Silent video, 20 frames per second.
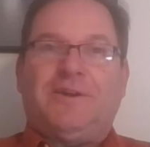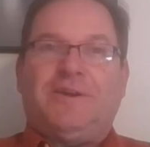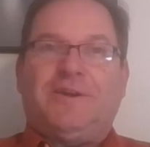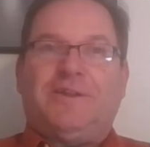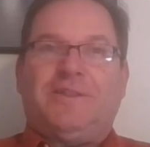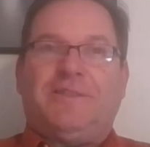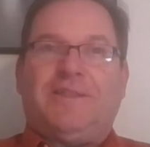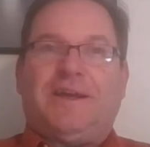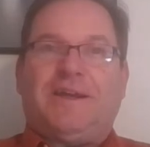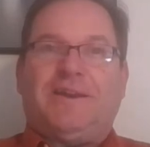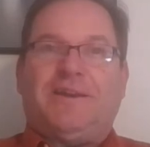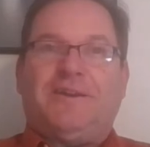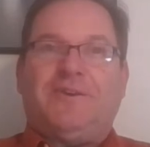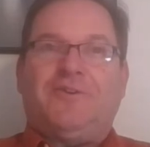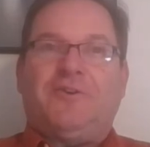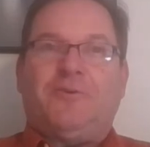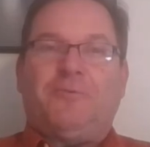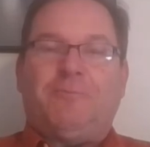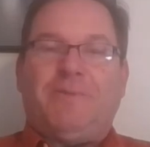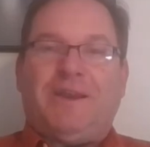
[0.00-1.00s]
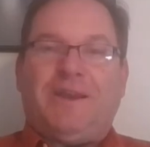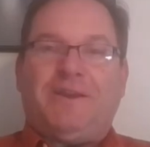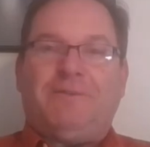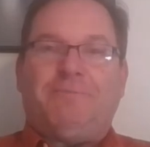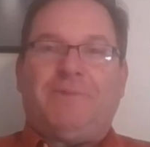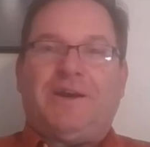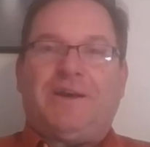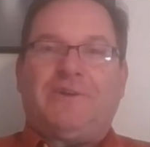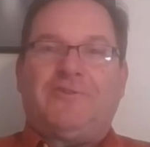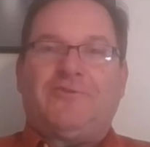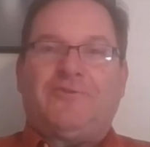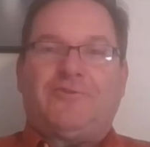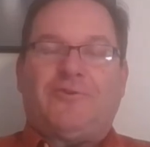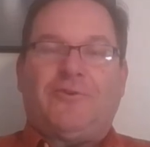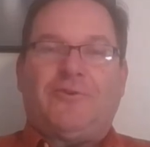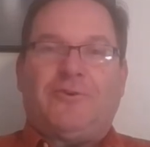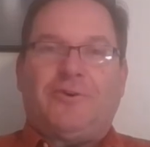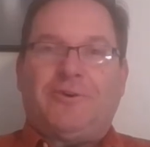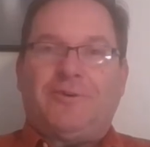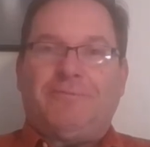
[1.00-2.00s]
that domain match
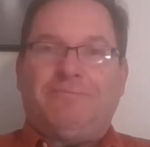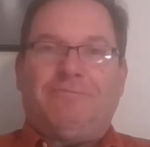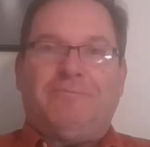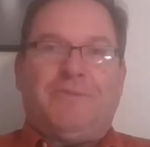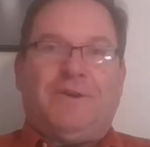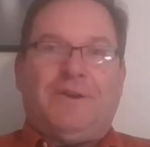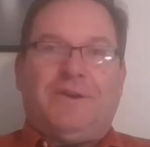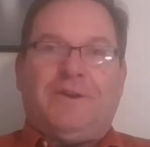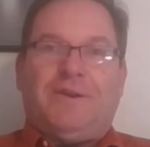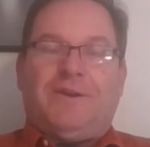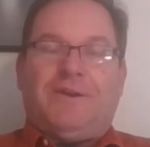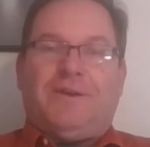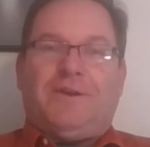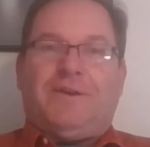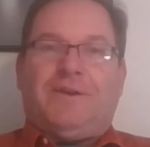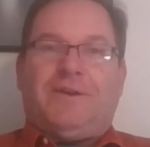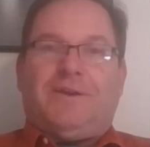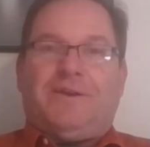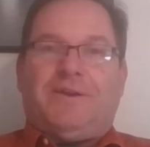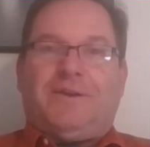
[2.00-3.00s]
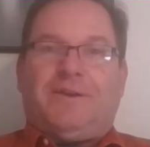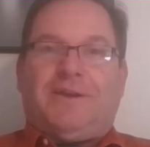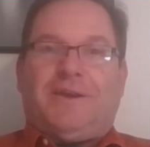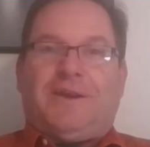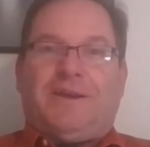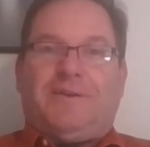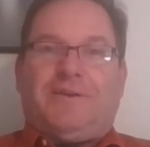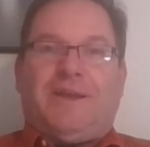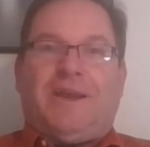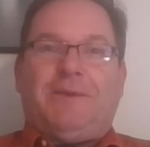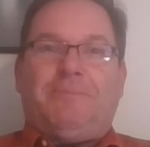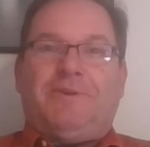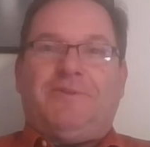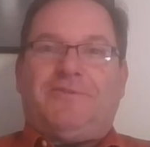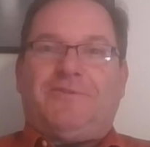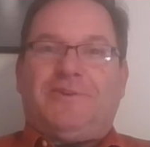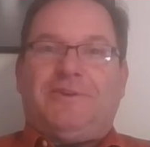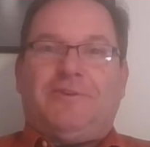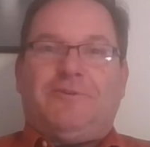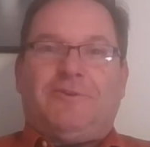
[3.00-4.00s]
on
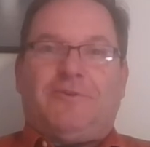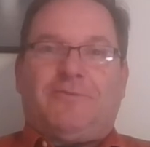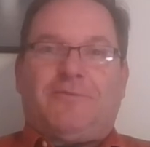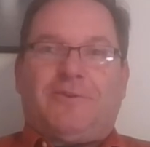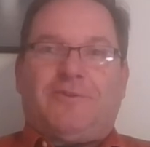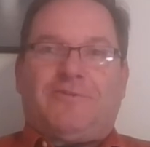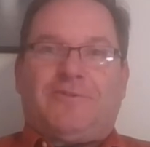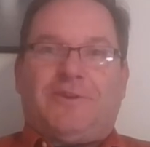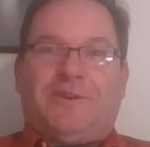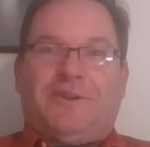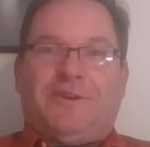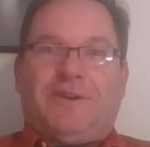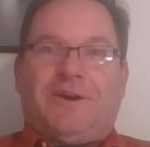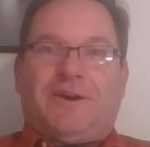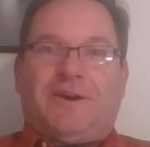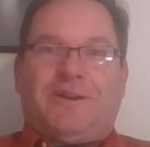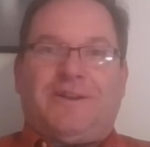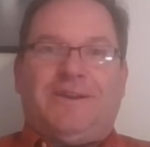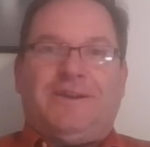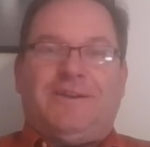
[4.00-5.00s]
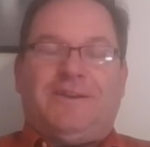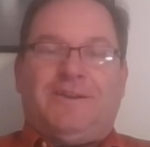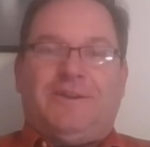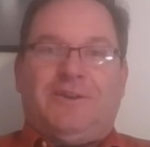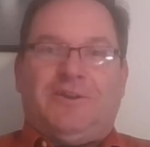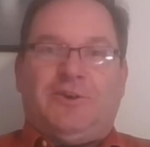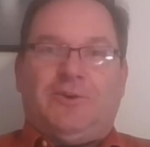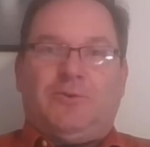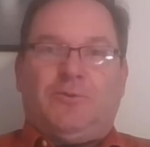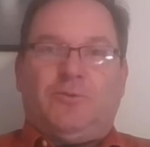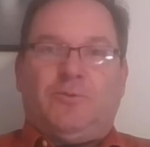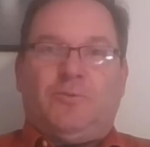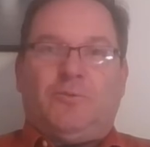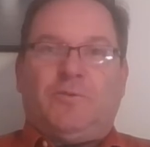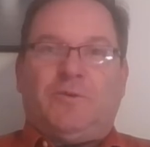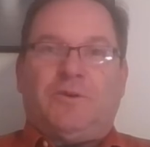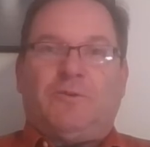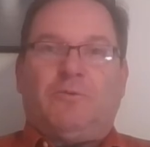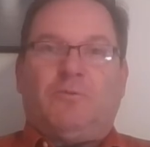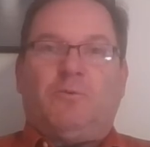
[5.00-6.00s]

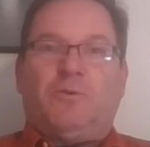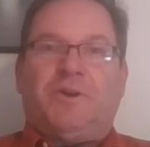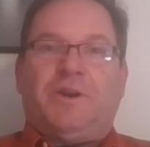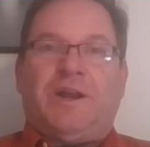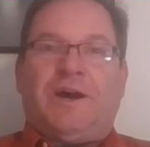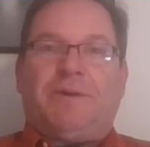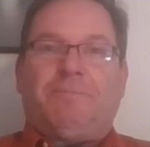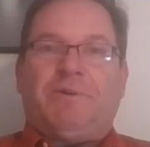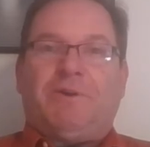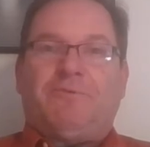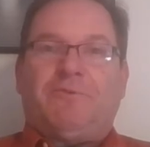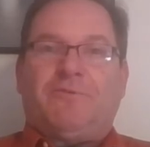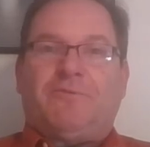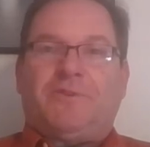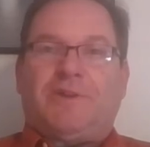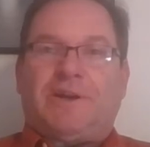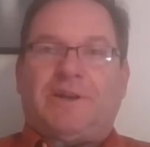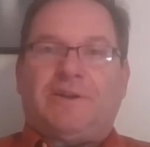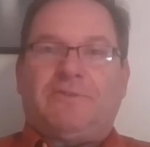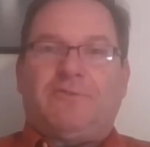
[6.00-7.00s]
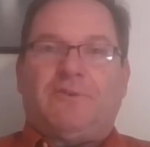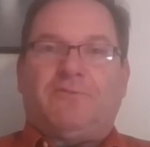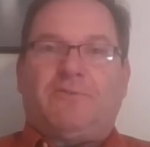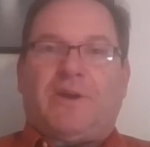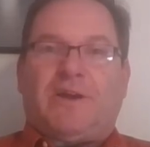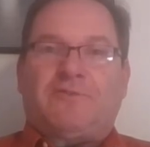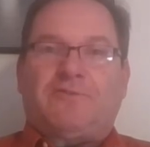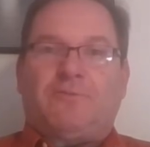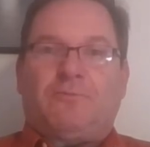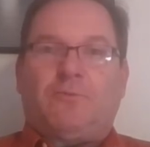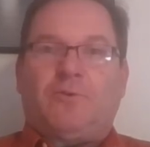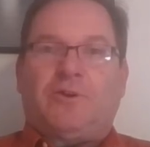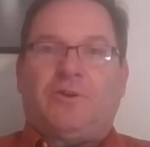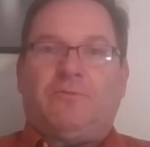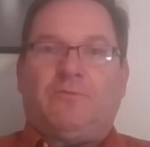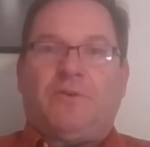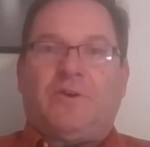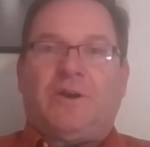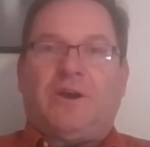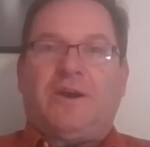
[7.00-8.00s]
abcuniversity.edu would not be reflective of
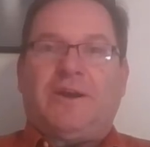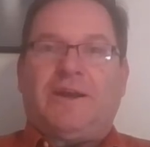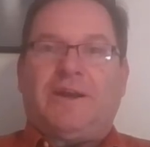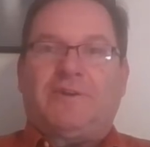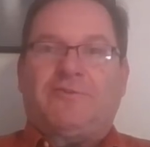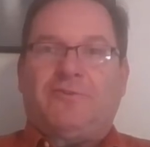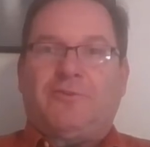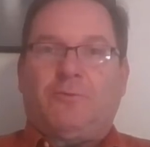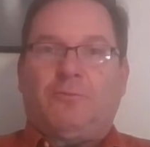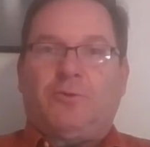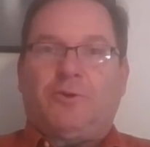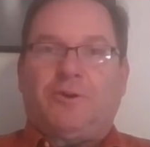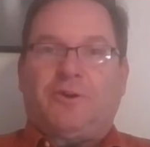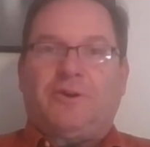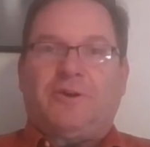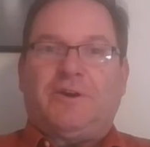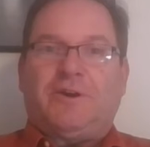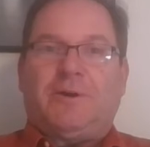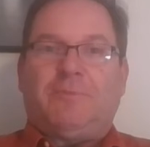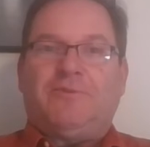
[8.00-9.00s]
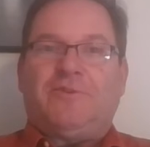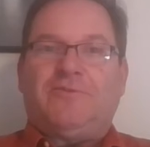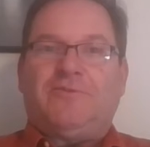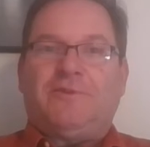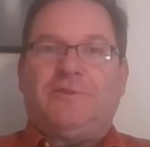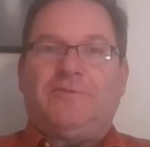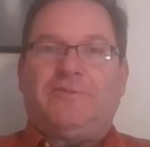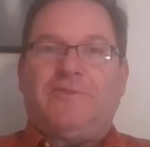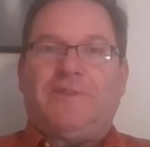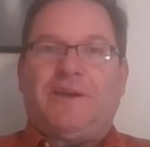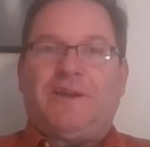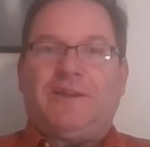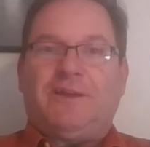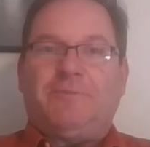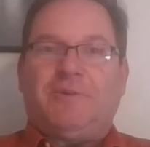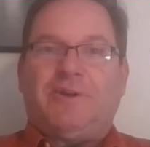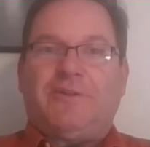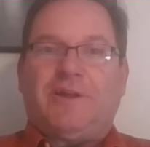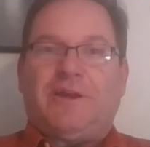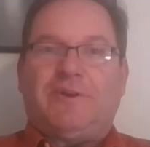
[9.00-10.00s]
where I actually work. I'm just using that
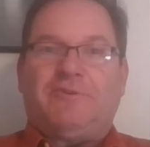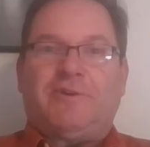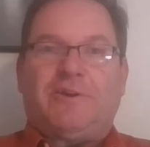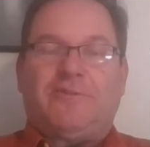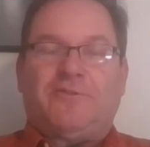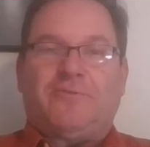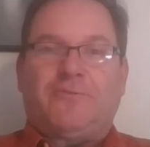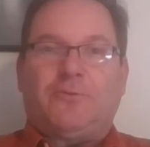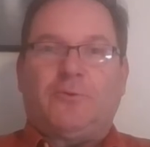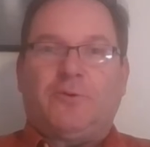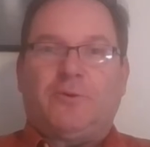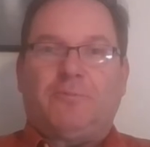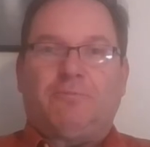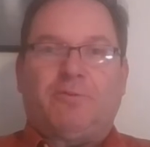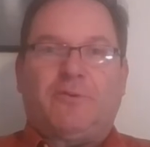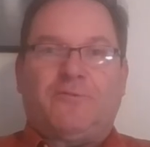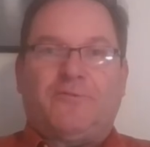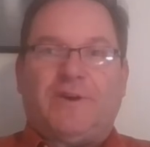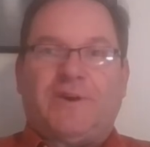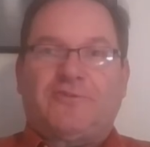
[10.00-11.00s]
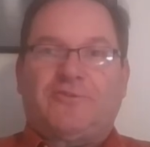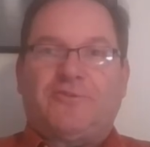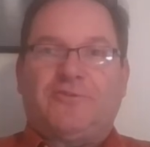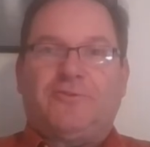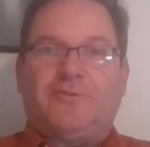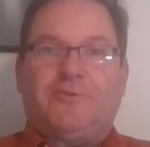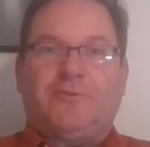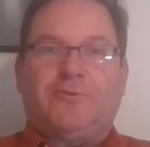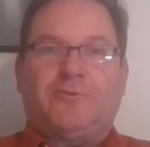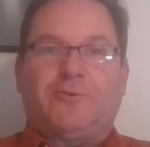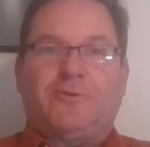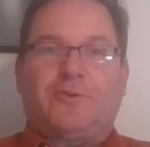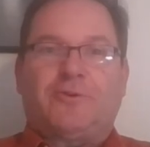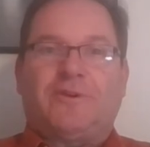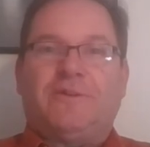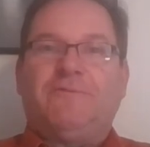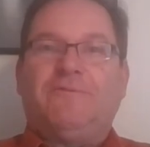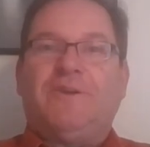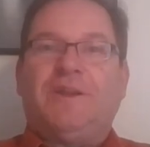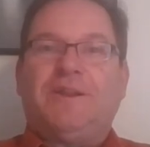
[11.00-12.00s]
email address for professional or
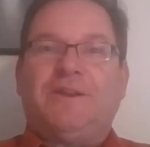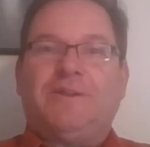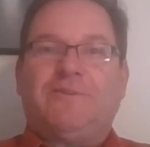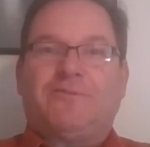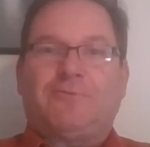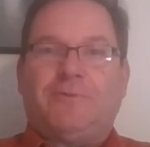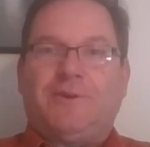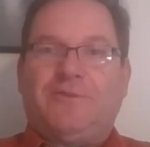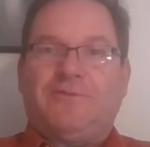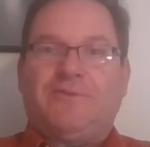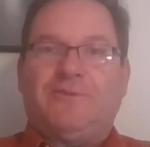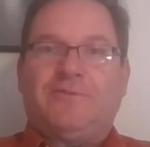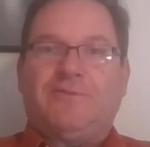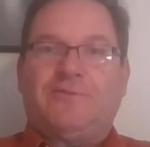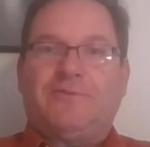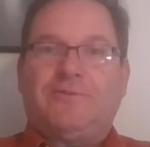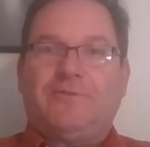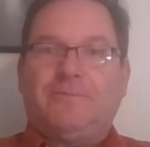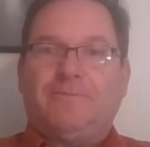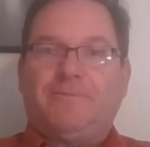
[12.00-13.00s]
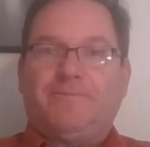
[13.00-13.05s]
convenience reasons.